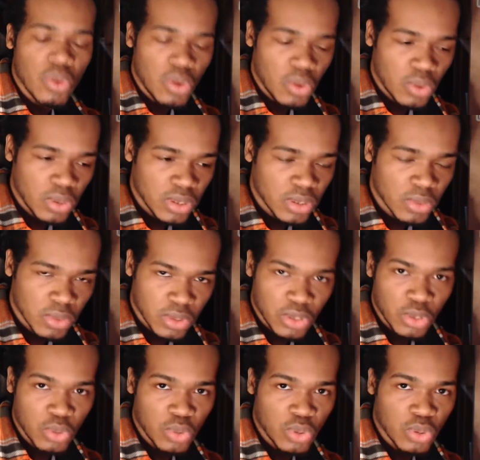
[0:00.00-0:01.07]
on
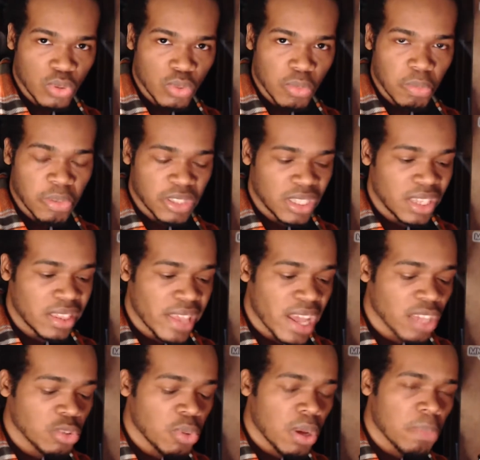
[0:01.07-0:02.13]
YouTube. But see,
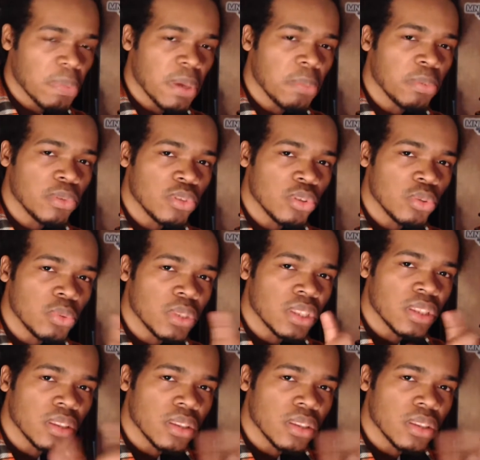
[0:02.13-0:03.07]
that's why people do it.